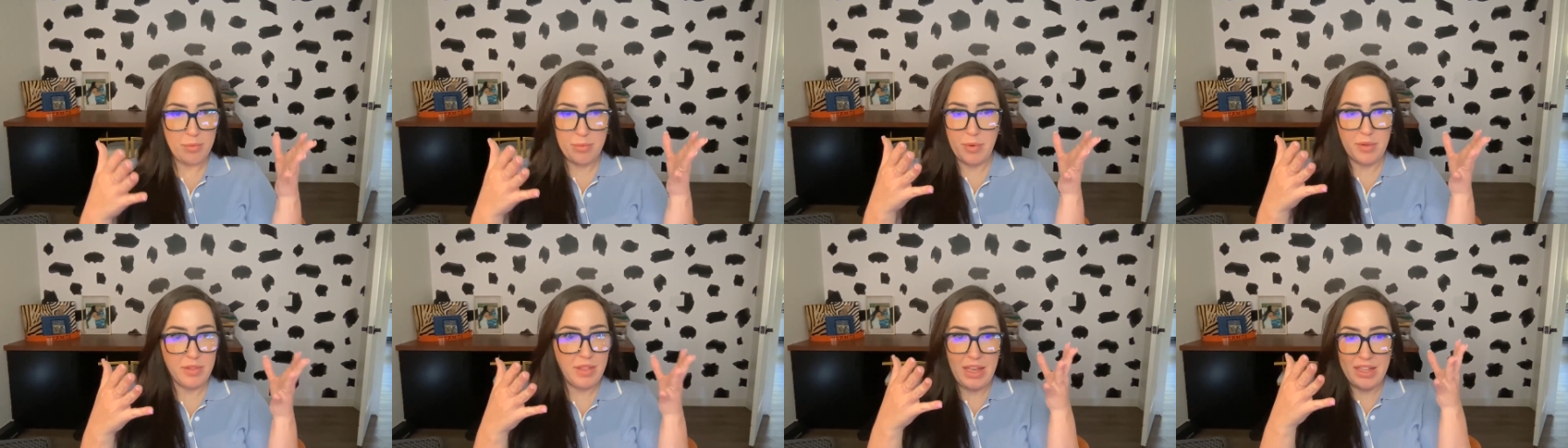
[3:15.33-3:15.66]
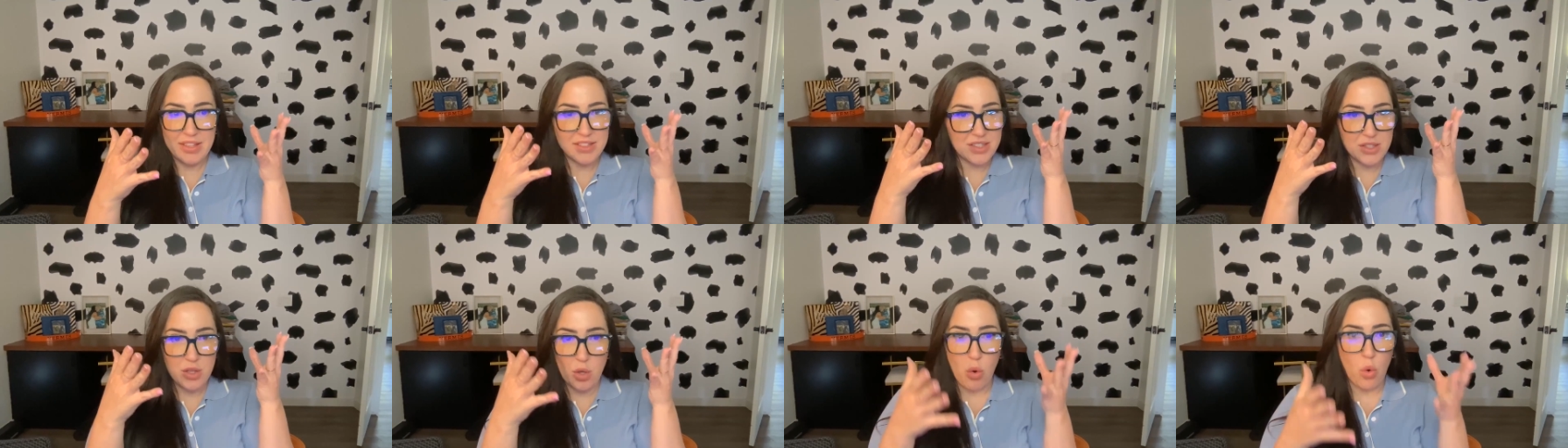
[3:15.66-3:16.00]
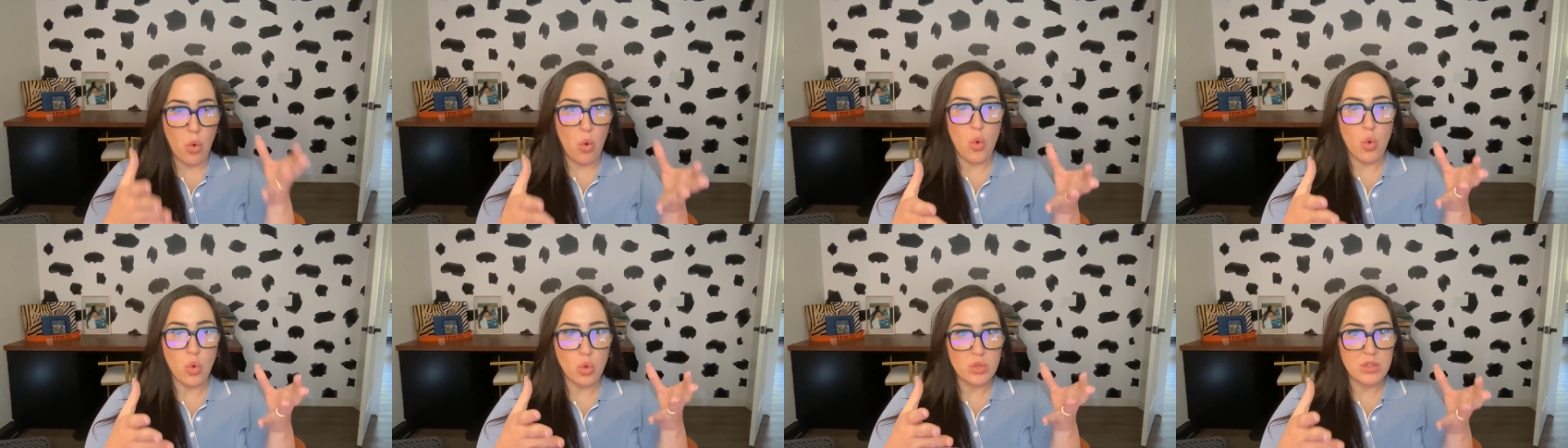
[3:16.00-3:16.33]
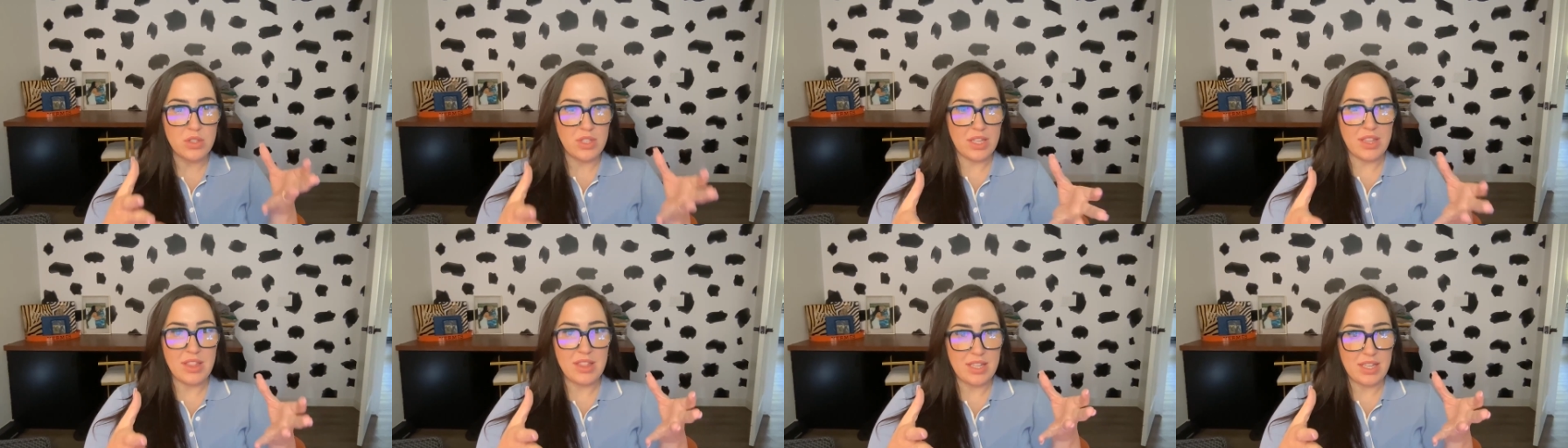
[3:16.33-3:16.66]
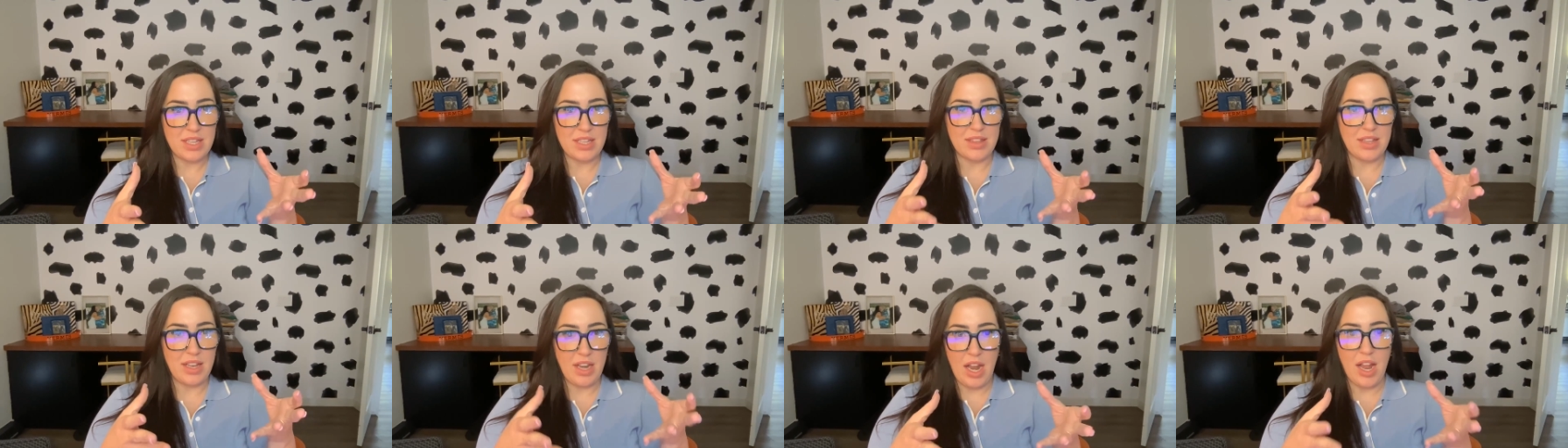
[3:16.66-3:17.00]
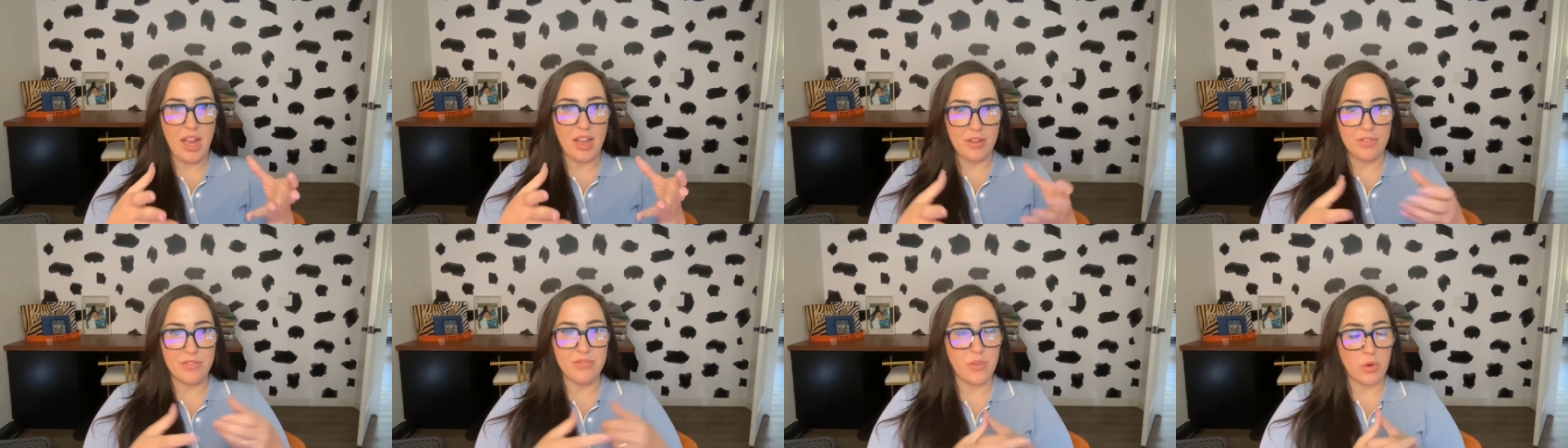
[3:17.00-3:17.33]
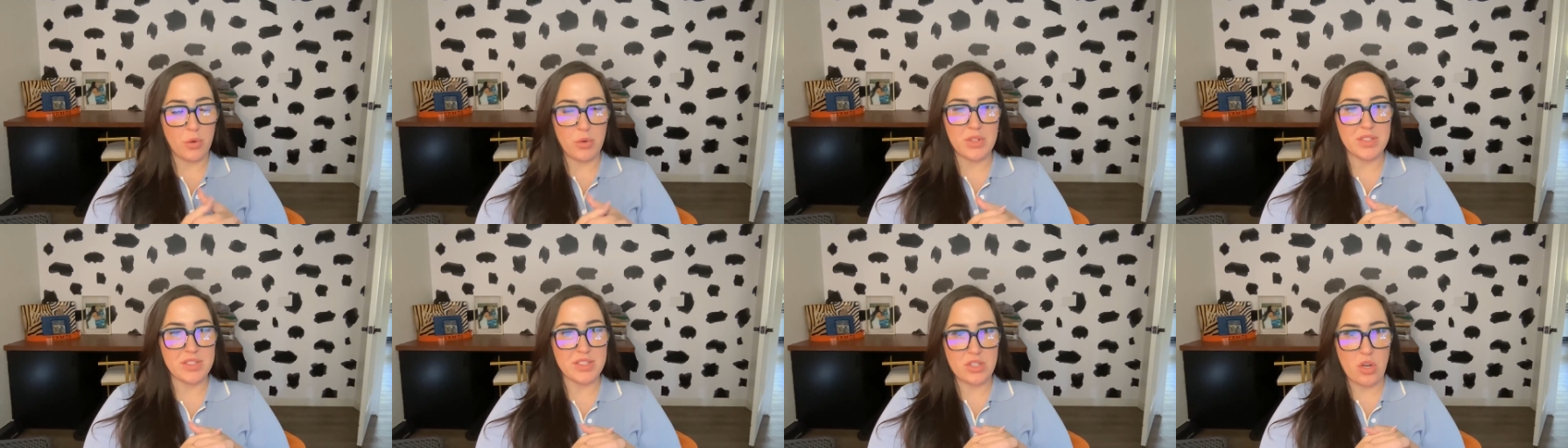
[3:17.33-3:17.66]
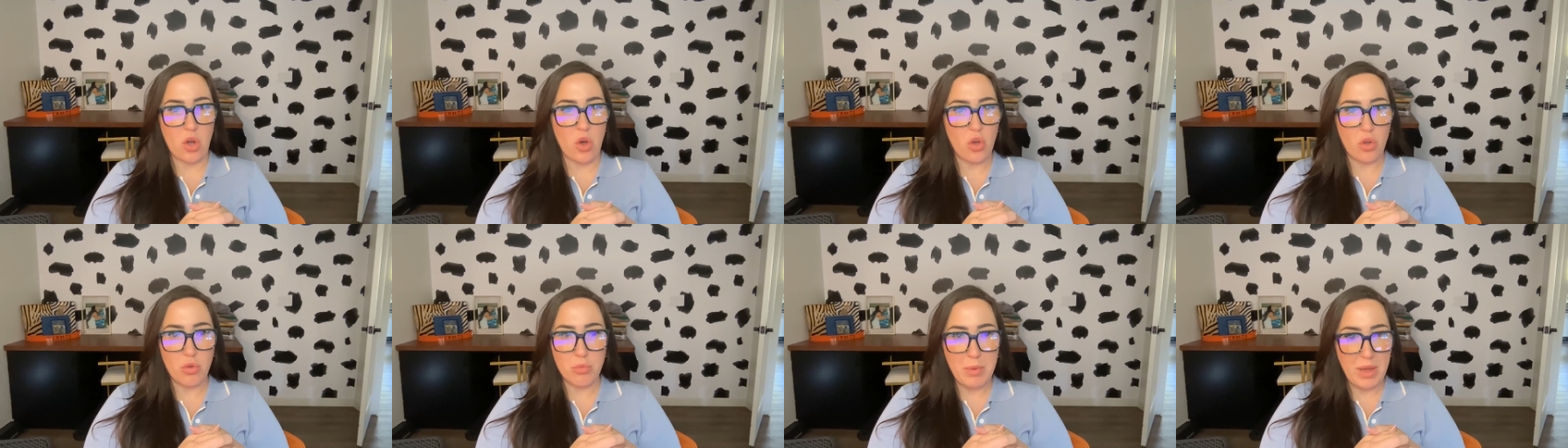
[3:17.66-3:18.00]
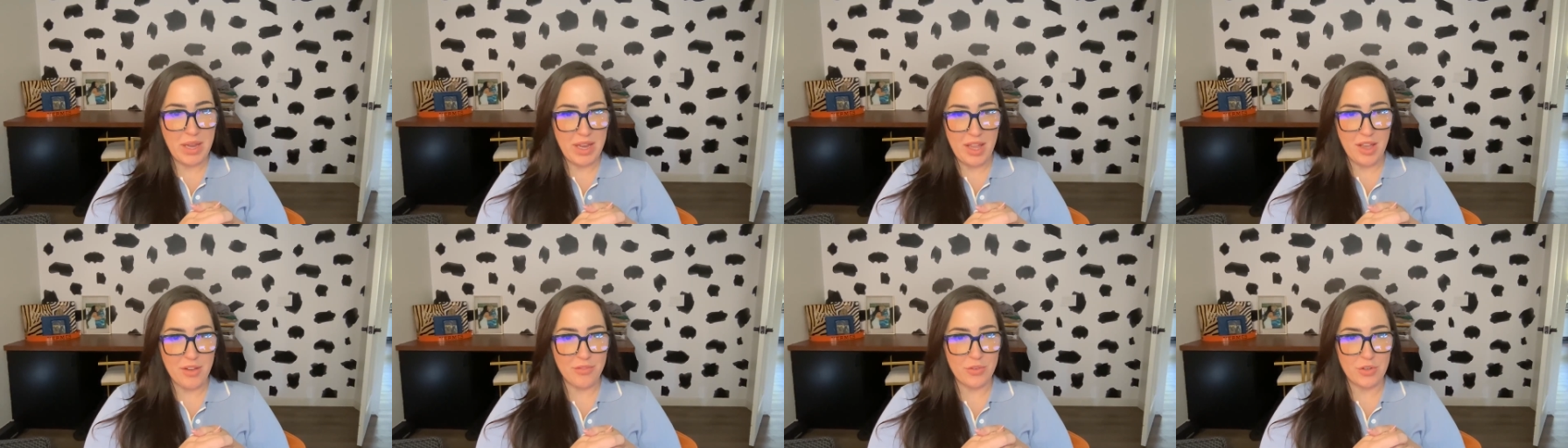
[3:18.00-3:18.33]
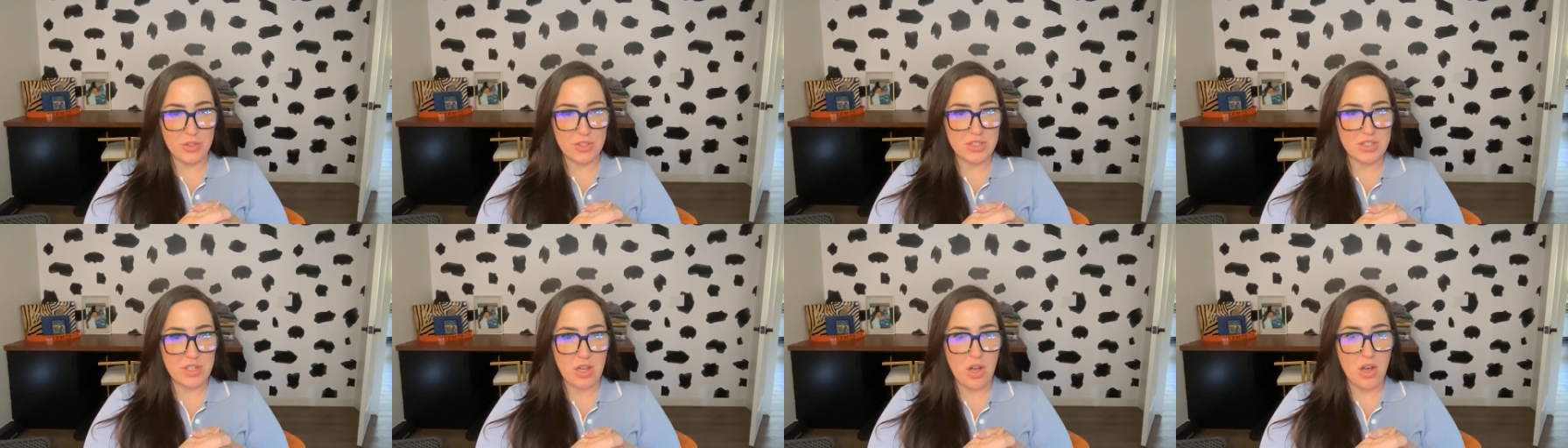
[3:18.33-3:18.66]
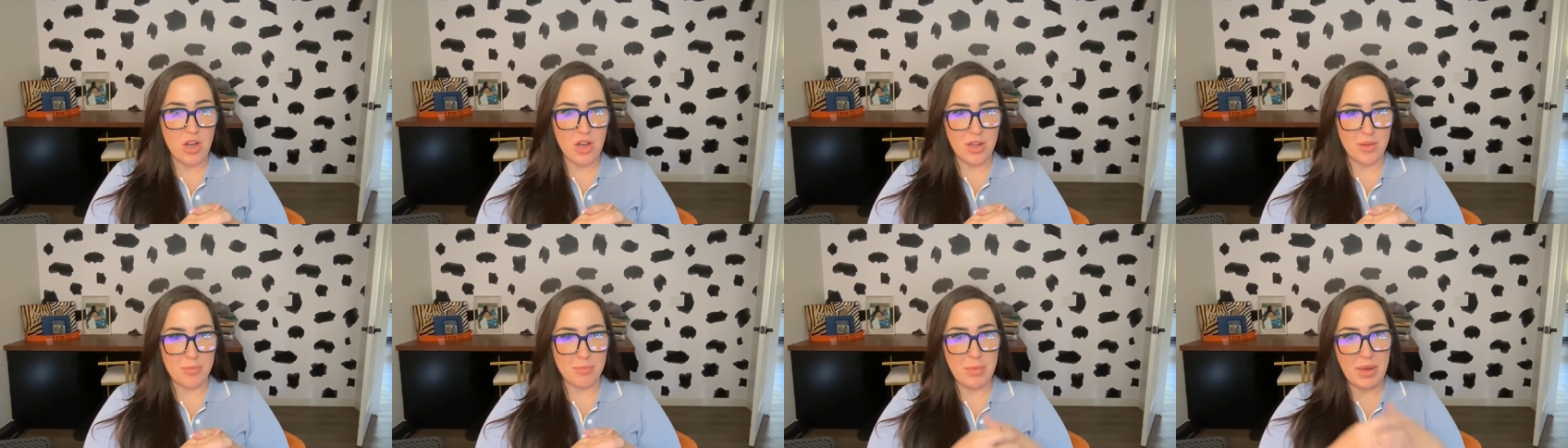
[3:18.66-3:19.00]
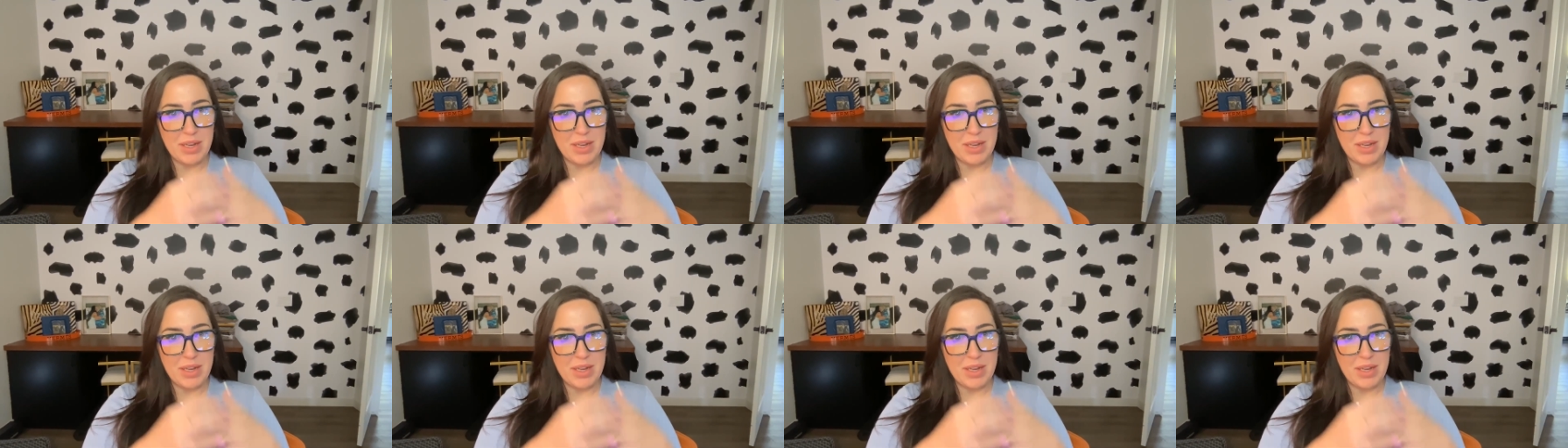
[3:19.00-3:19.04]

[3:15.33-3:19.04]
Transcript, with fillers: That's the only thing that I have focused all my efforts on.